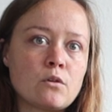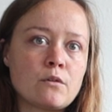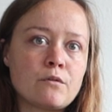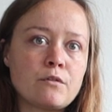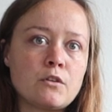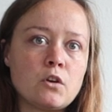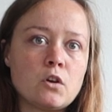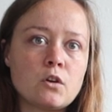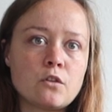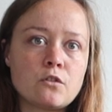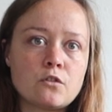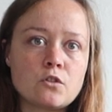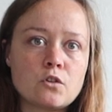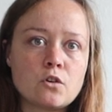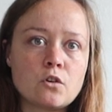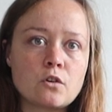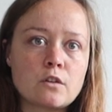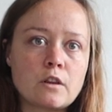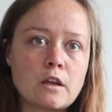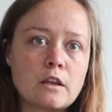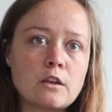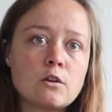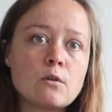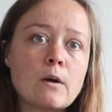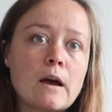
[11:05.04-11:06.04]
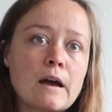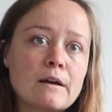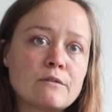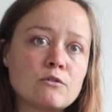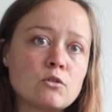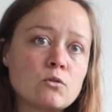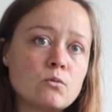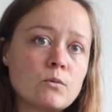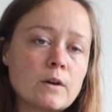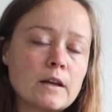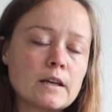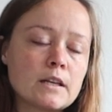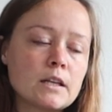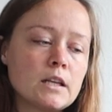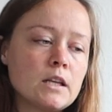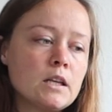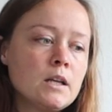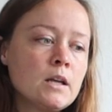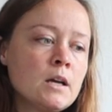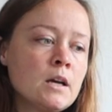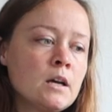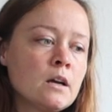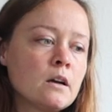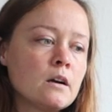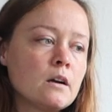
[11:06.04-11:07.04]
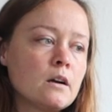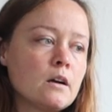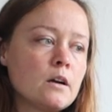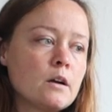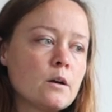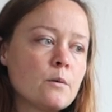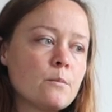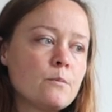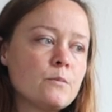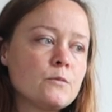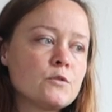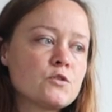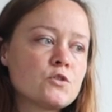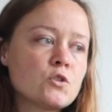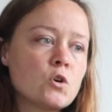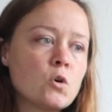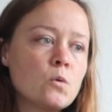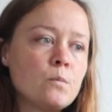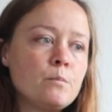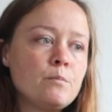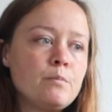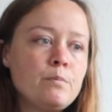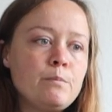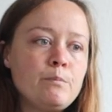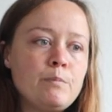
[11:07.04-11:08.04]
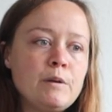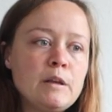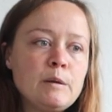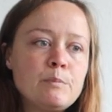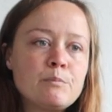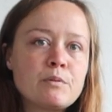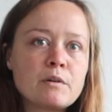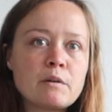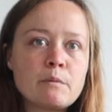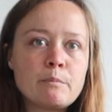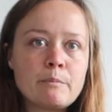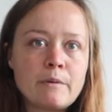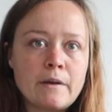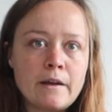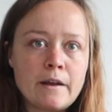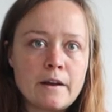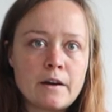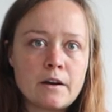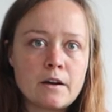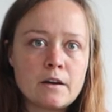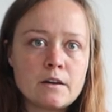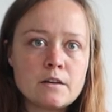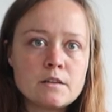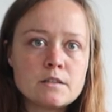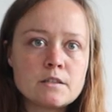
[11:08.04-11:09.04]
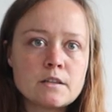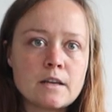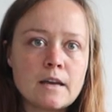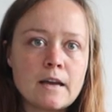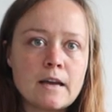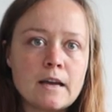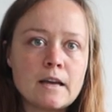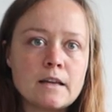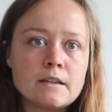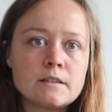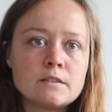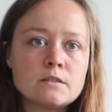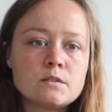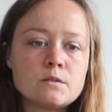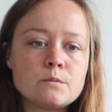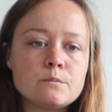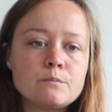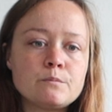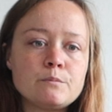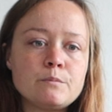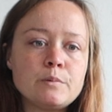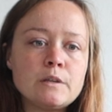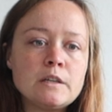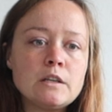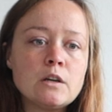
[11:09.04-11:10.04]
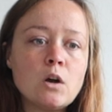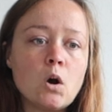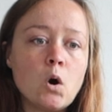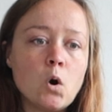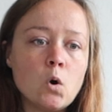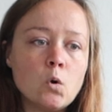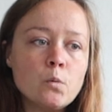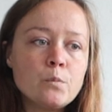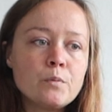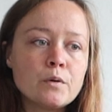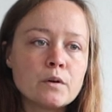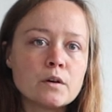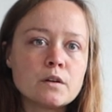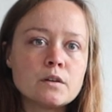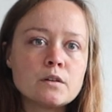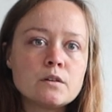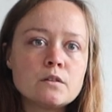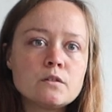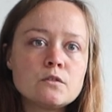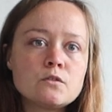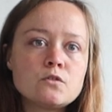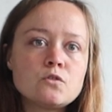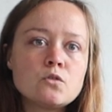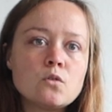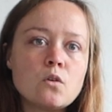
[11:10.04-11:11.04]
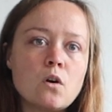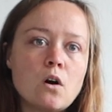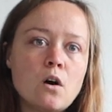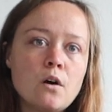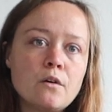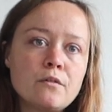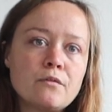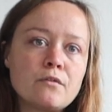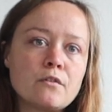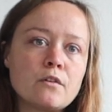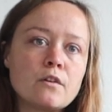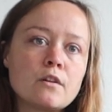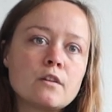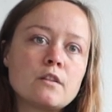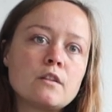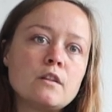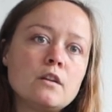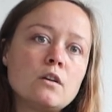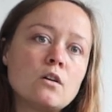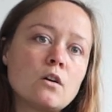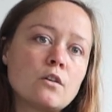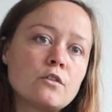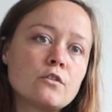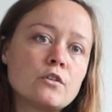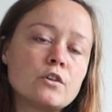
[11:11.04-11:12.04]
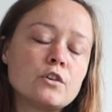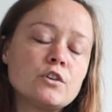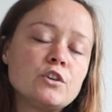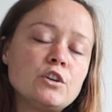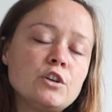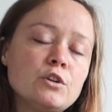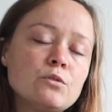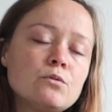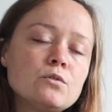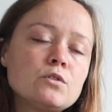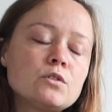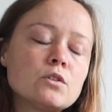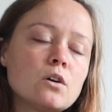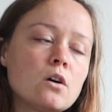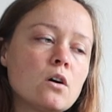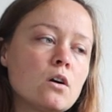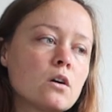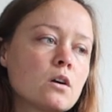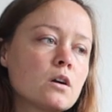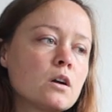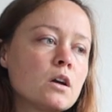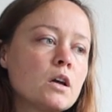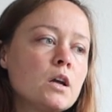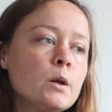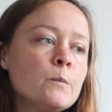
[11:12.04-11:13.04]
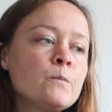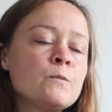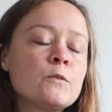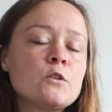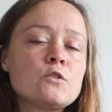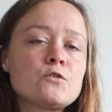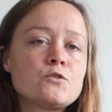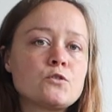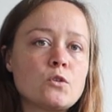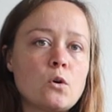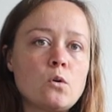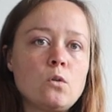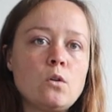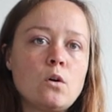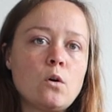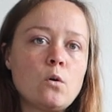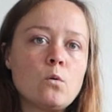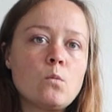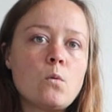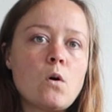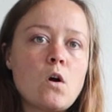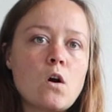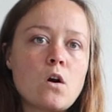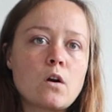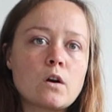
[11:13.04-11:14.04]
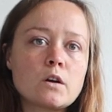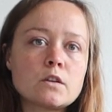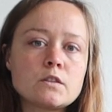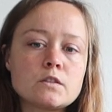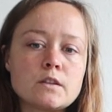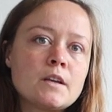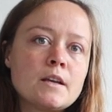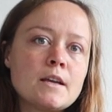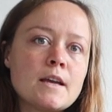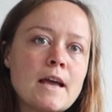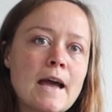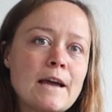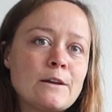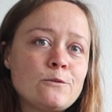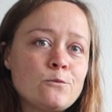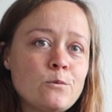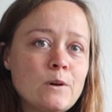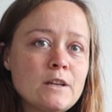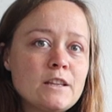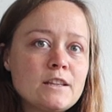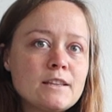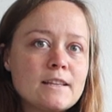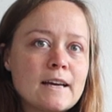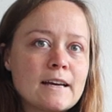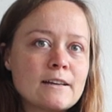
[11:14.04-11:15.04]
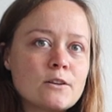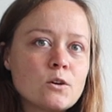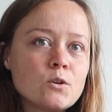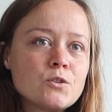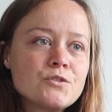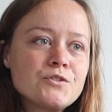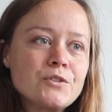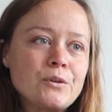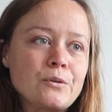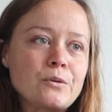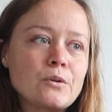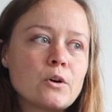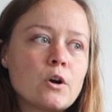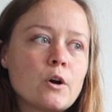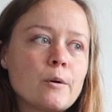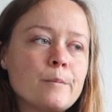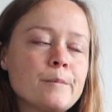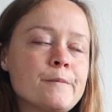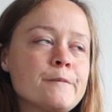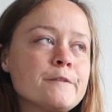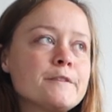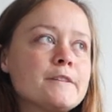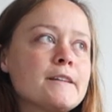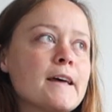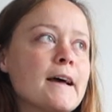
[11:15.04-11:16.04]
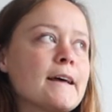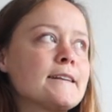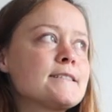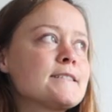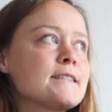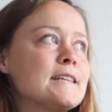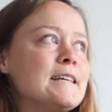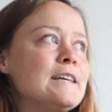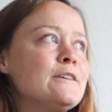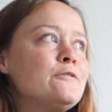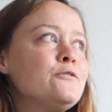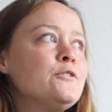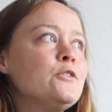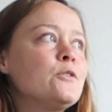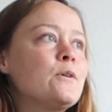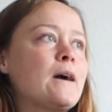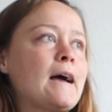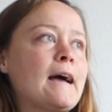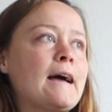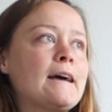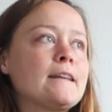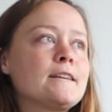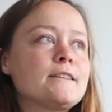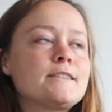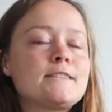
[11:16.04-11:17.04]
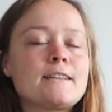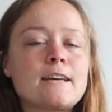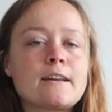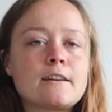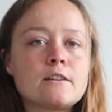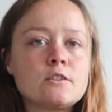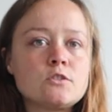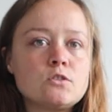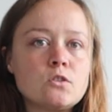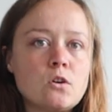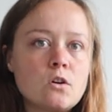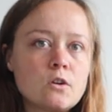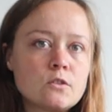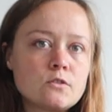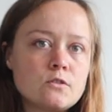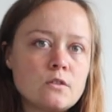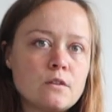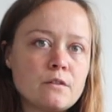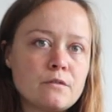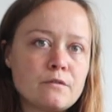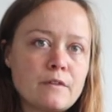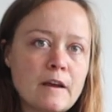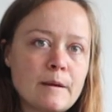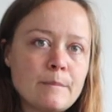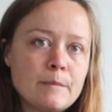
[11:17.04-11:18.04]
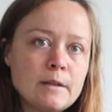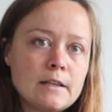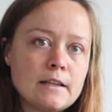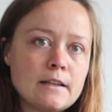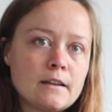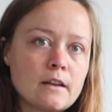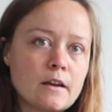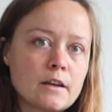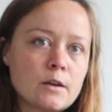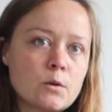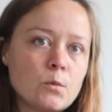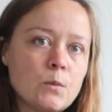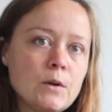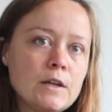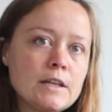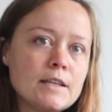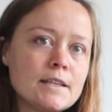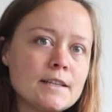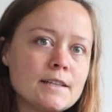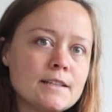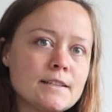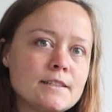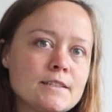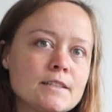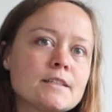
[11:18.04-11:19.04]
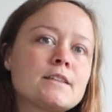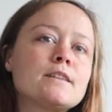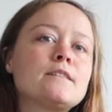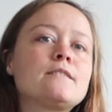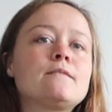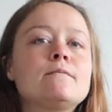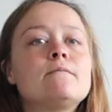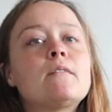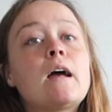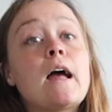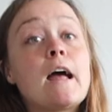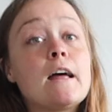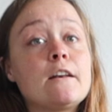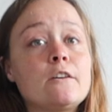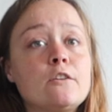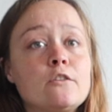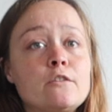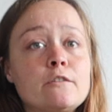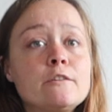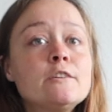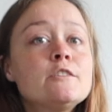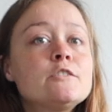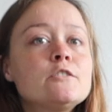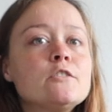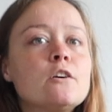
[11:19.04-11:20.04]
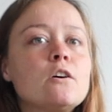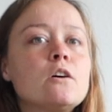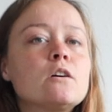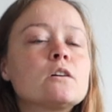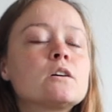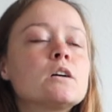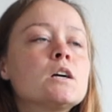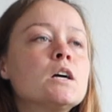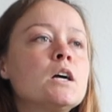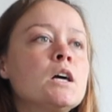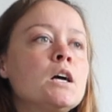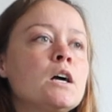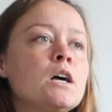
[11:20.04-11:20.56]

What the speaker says: of the other dog that you have already. So be prepared and be open to offer the other new dog solo walks. And with that also comes that if you add a second dog to the family like we did, and a third dog,